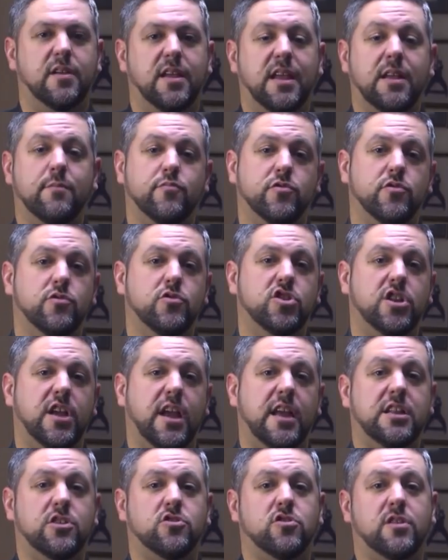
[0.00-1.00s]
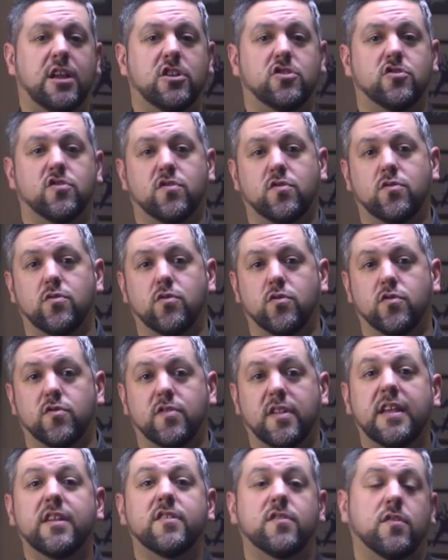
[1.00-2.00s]
In Blue Jade International
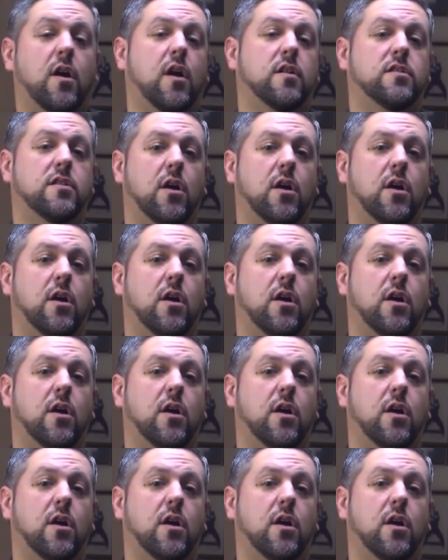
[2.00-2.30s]
Schools is taught